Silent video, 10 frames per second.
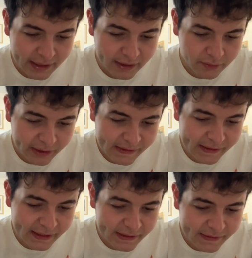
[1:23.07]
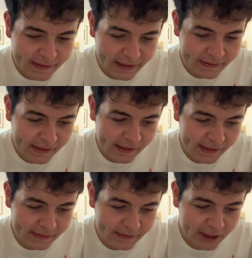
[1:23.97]
The reason he says he
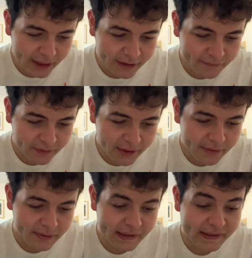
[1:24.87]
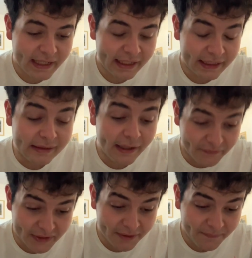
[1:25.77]
is jealous for you is that he
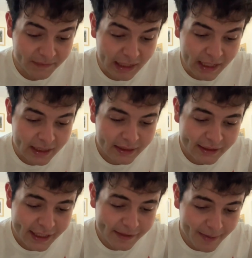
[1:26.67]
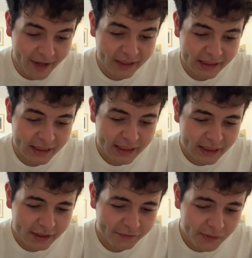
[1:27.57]
loves you. Think about it.
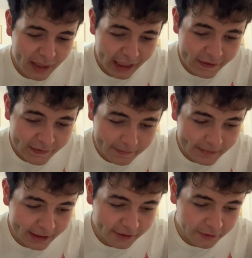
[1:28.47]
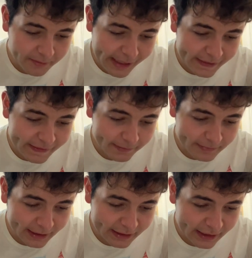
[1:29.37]
If you had something or made
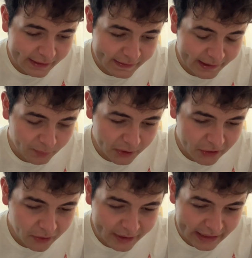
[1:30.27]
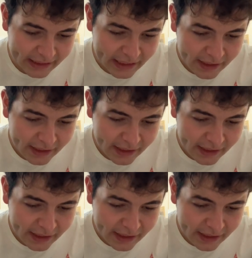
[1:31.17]
something and someone took it,